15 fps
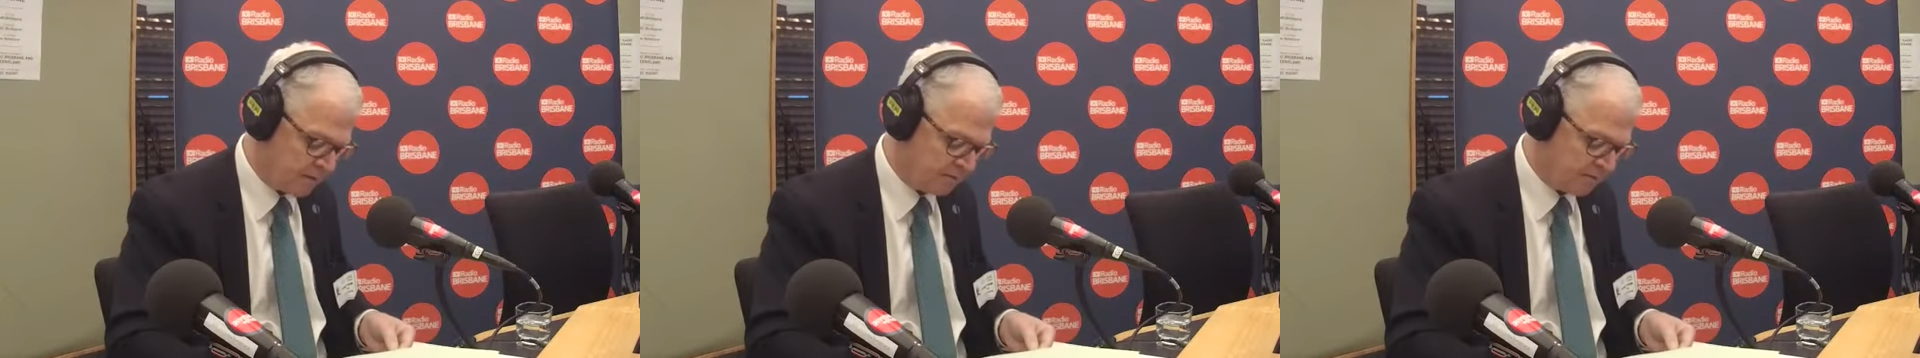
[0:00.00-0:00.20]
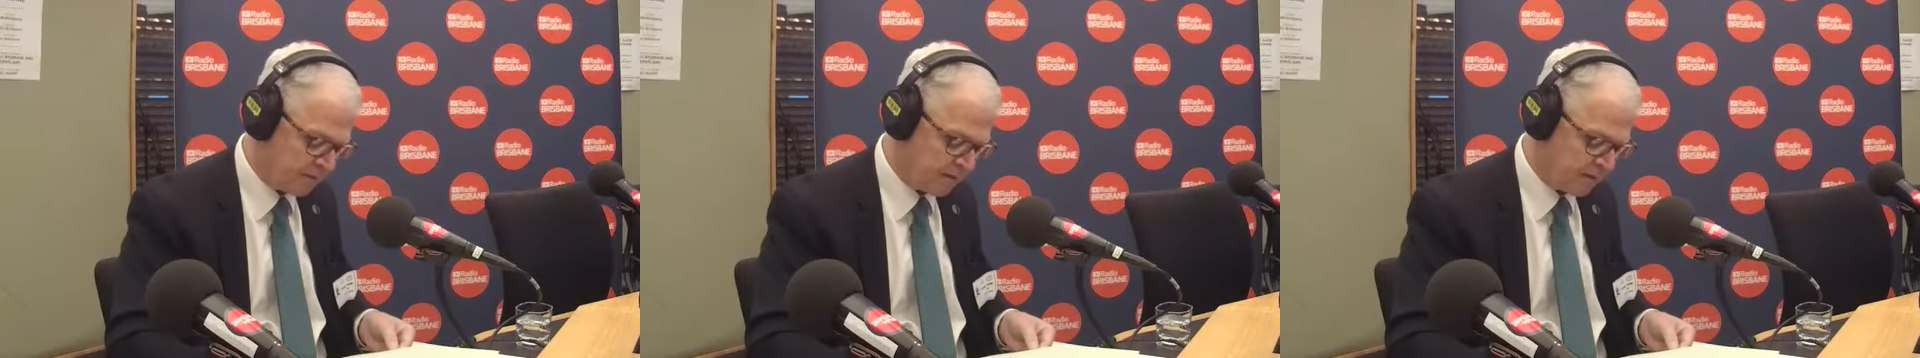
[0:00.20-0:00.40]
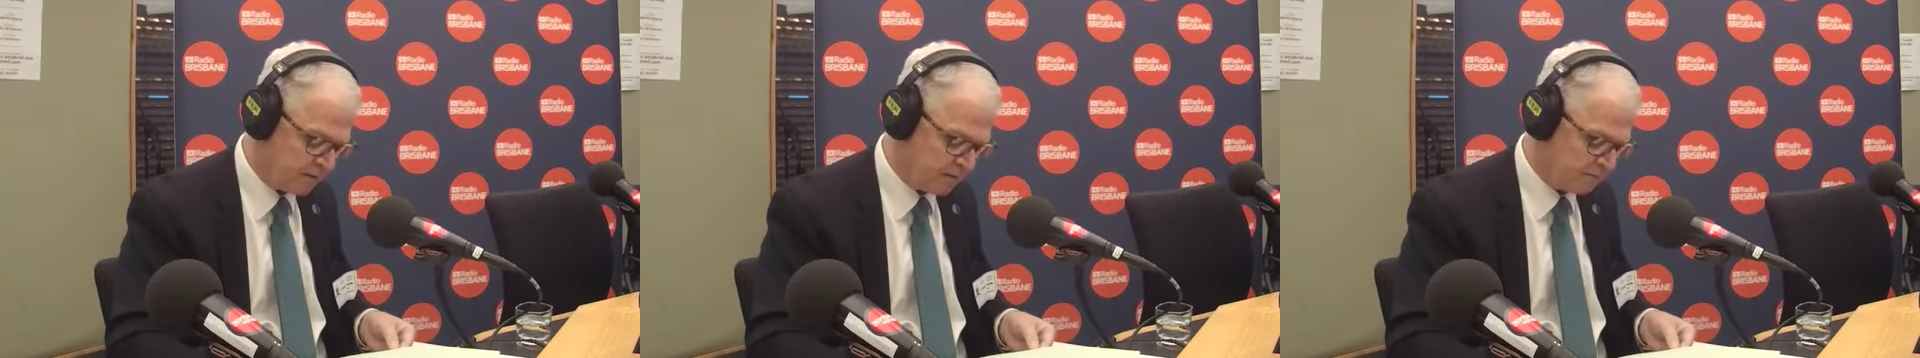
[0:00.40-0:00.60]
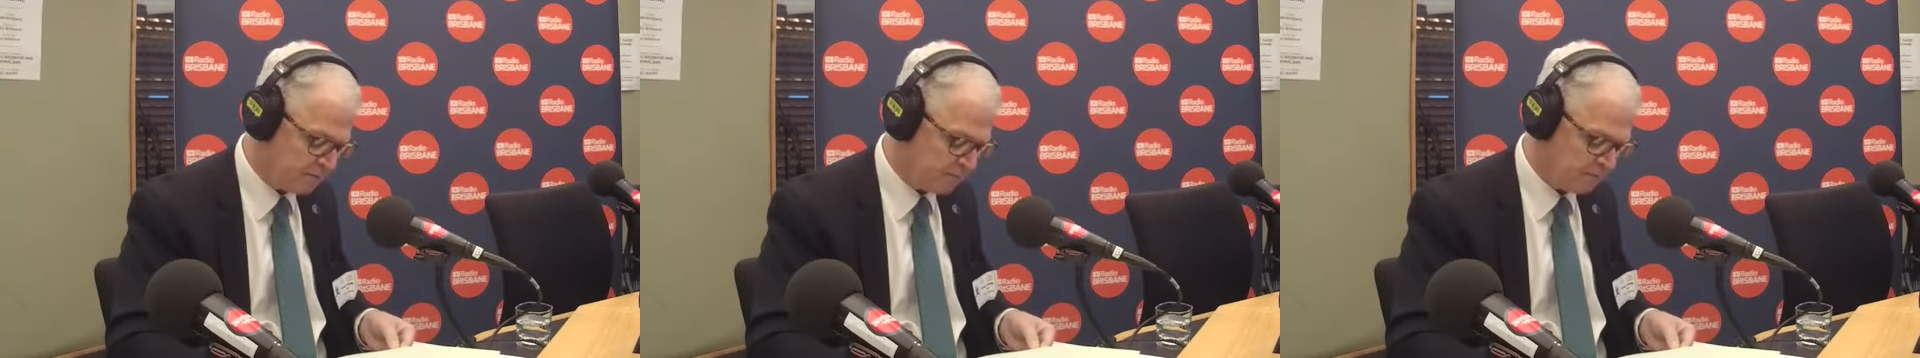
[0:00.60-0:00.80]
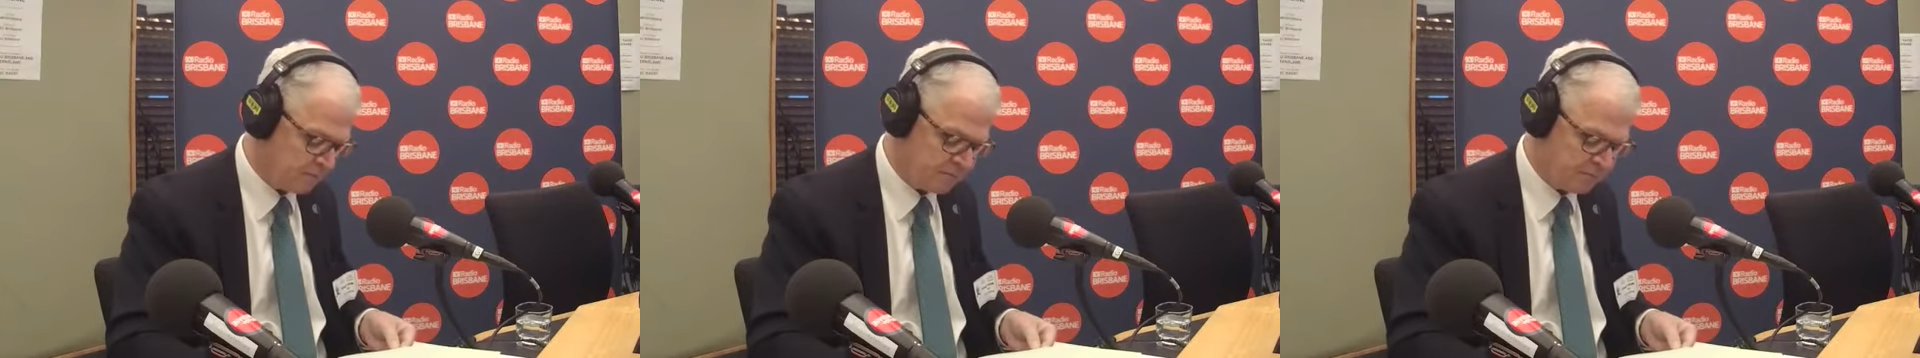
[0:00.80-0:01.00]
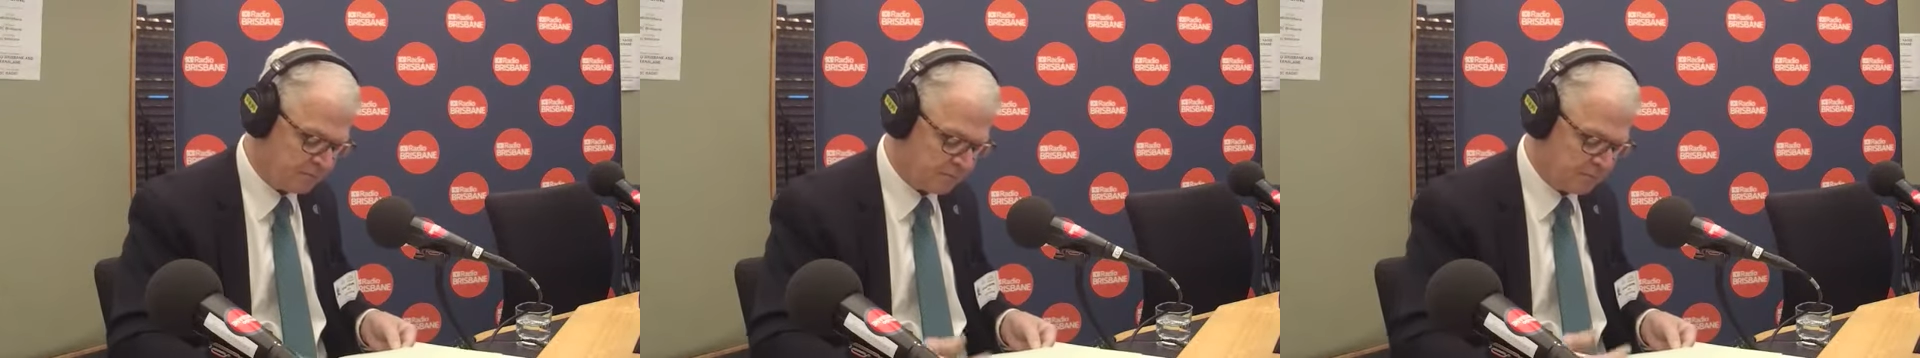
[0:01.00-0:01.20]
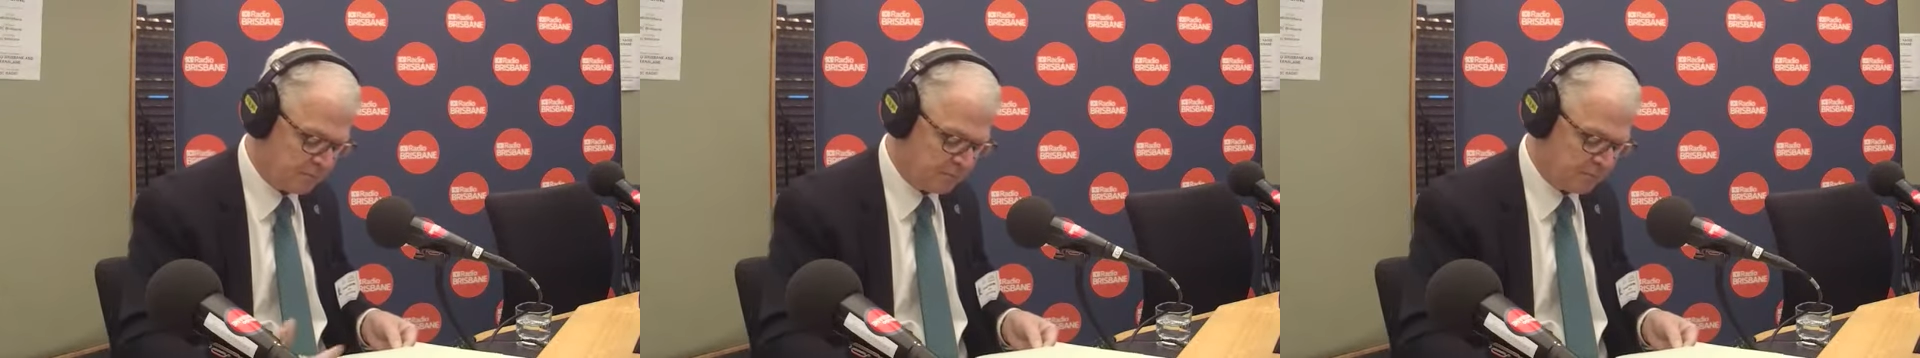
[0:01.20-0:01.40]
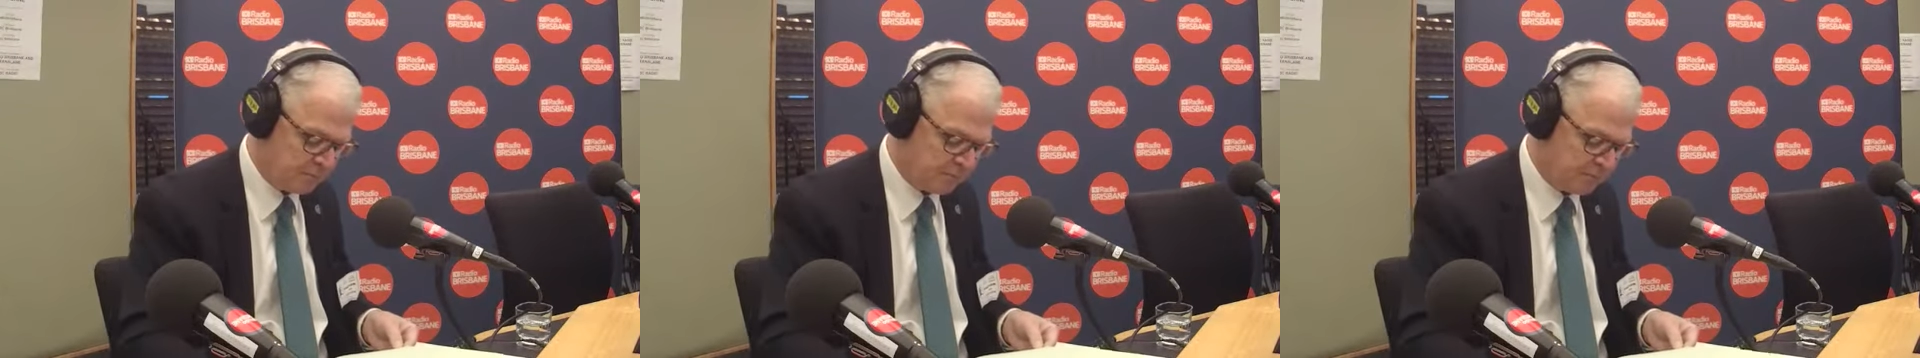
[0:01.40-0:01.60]
for the for the
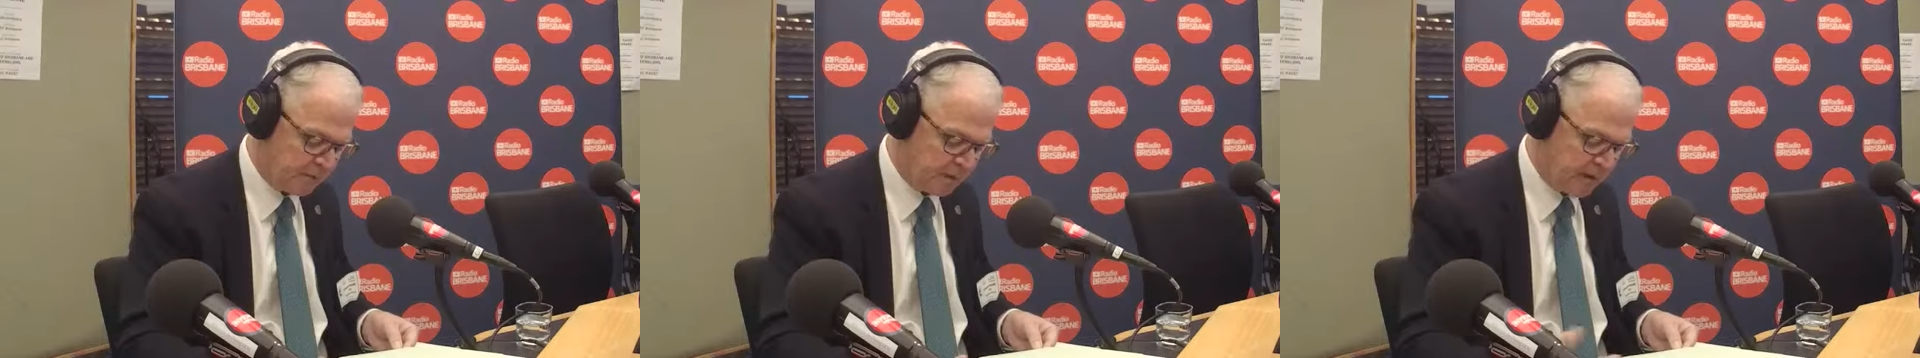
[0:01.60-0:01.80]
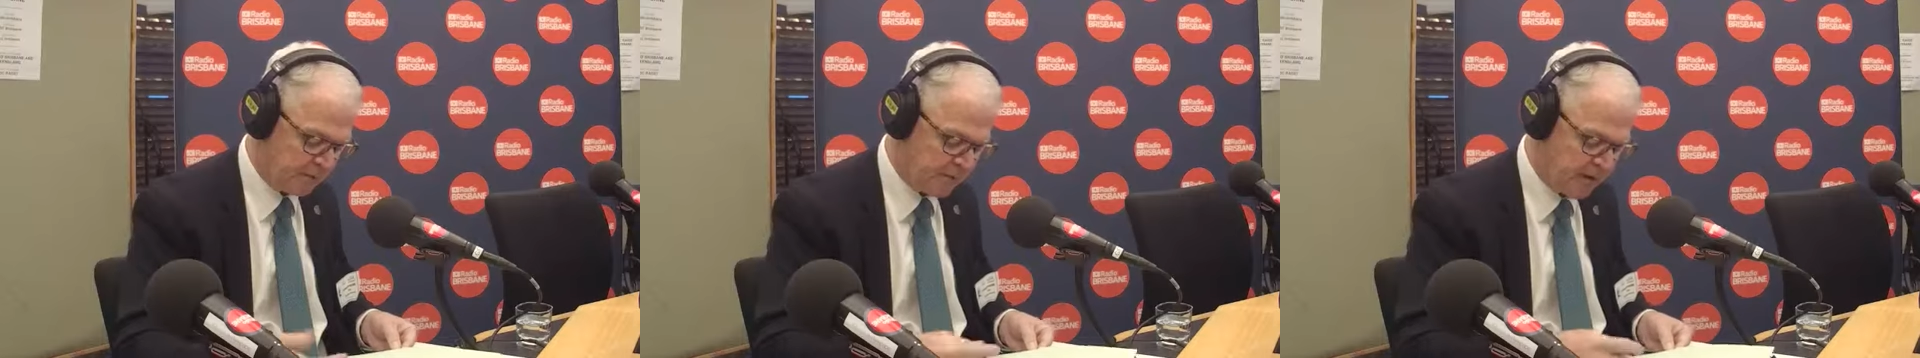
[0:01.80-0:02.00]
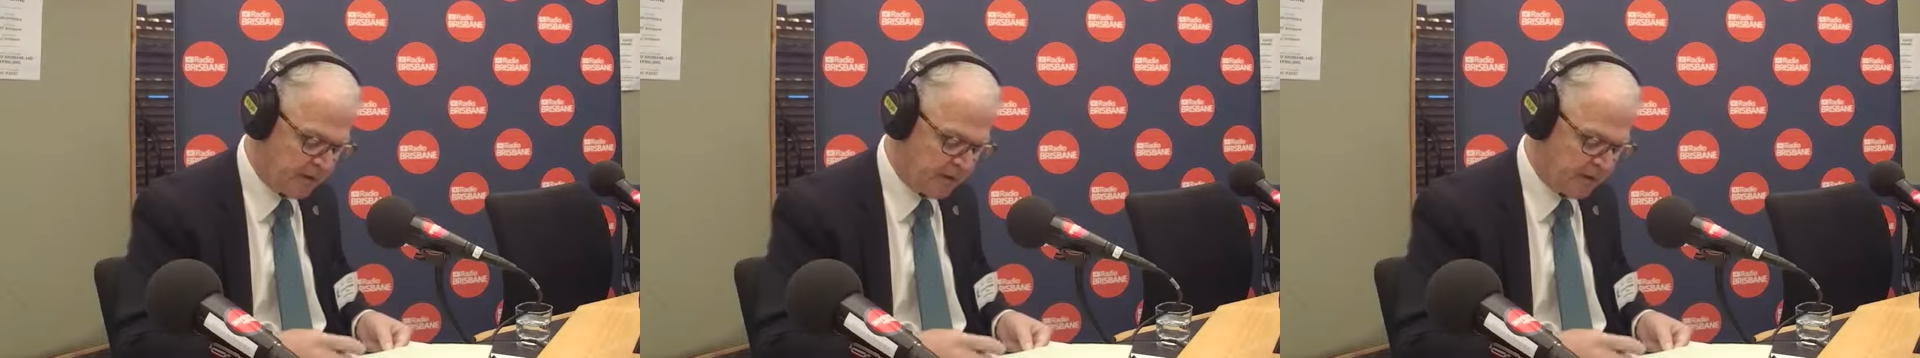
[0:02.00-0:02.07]
a